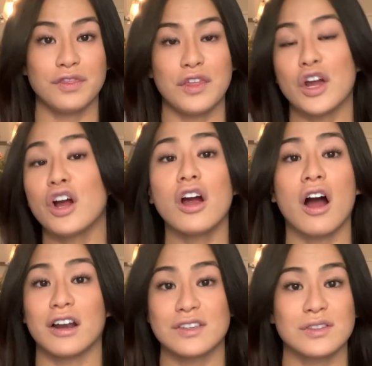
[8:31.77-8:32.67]
There are
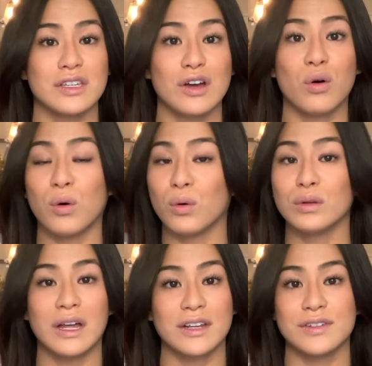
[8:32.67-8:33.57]
honestly a whole
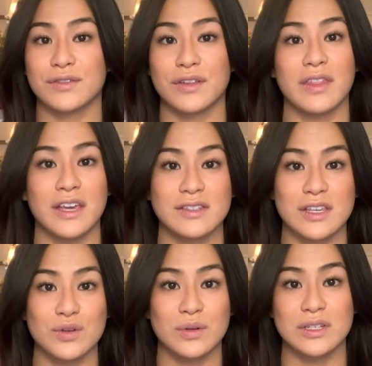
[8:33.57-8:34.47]
lot of different things
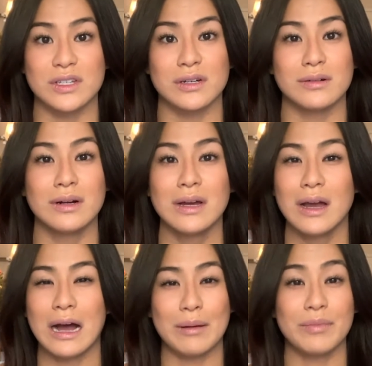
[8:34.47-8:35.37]
that you can do.
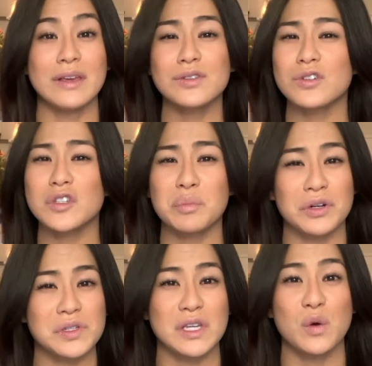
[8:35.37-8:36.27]
These are just
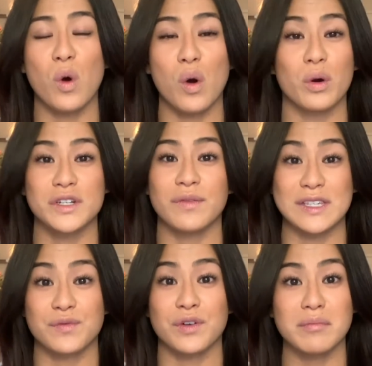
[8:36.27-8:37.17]
personally what worked
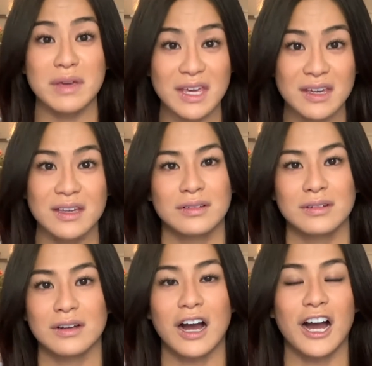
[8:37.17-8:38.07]
best for me.
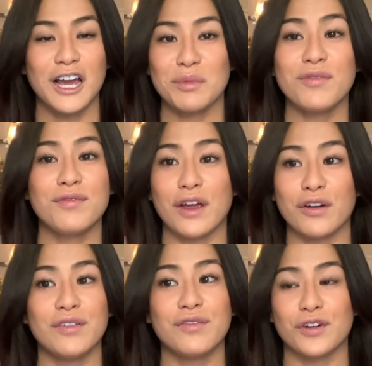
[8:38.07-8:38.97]
I'm a
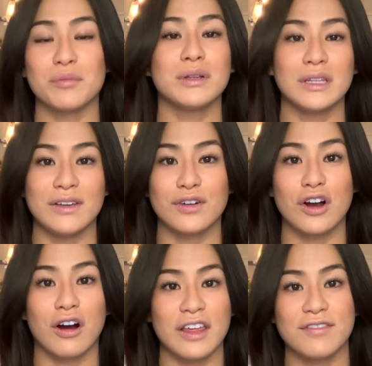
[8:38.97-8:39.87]
very firm believer
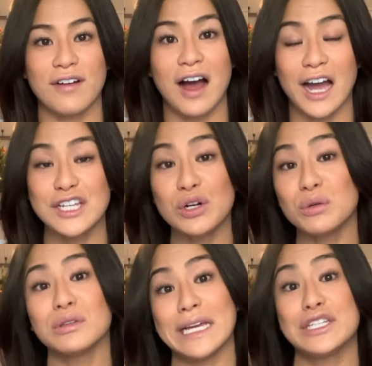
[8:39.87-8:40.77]
on if I
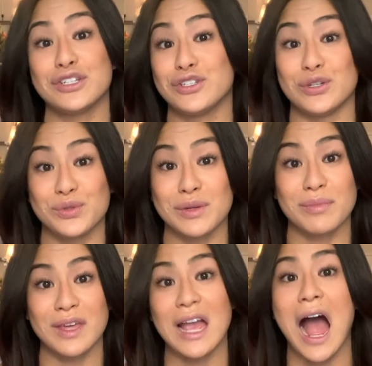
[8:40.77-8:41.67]
don't like to do
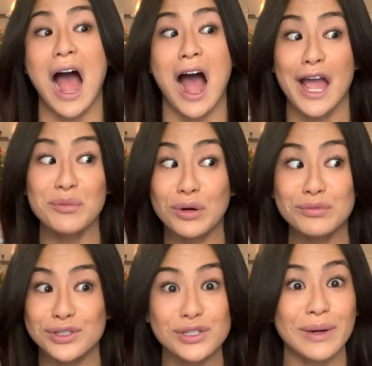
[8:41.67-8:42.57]
something, I
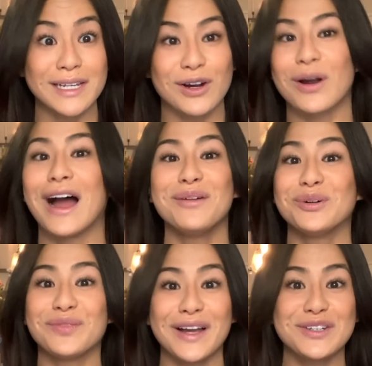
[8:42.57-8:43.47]
won't do it, or I
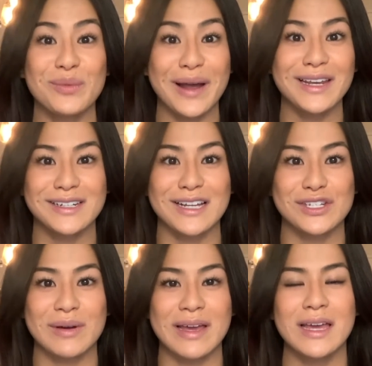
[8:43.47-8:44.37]
will find a way to not
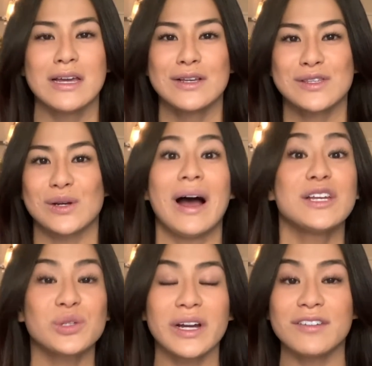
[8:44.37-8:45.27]
do it. So I
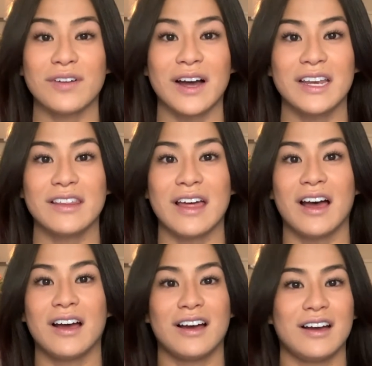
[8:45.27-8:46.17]
try to find the
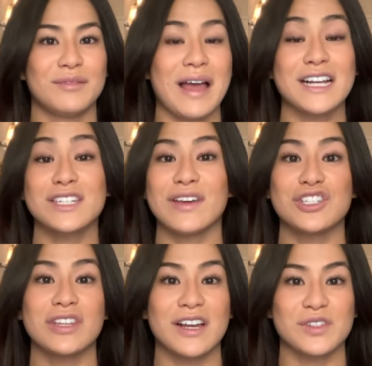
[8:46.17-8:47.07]

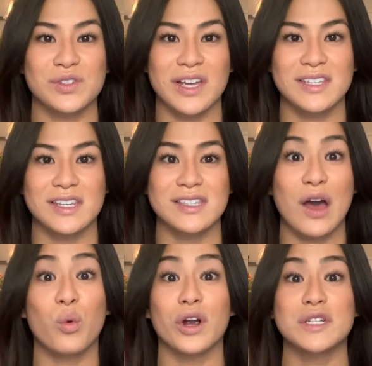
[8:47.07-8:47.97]
activation exercises
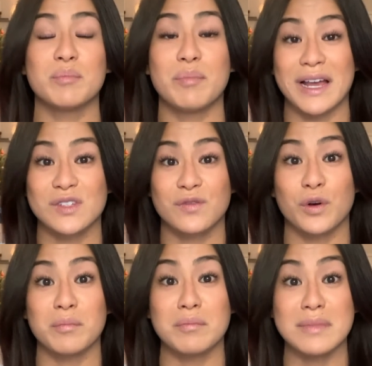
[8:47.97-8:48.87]
that worked best
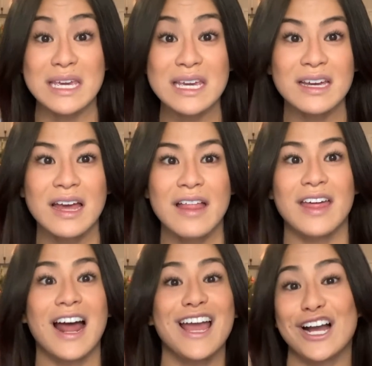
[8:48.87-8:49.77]
for me,
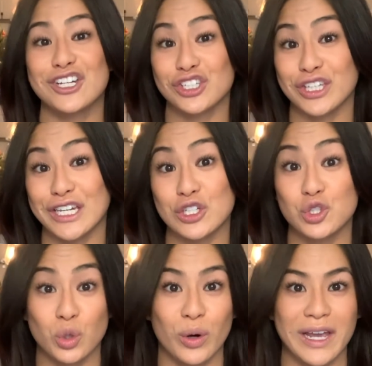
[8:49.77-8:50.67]
that I actually
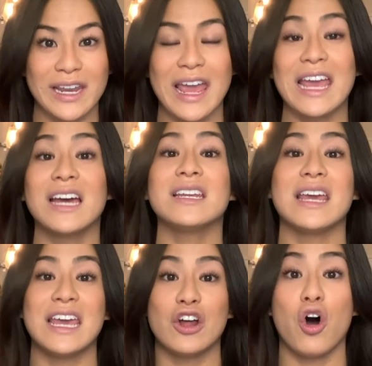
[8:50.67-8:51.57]
enjoyed and
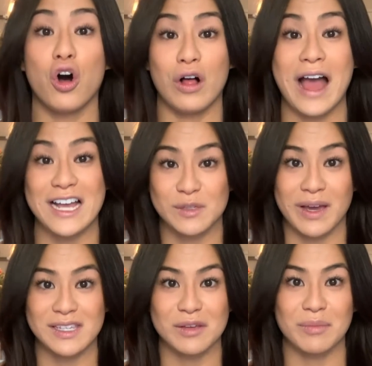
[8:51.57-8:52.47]
hit all
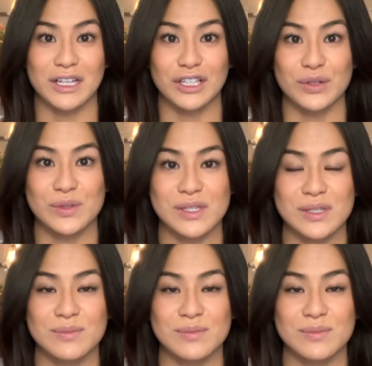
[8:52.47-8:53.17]
aspects of my glutes.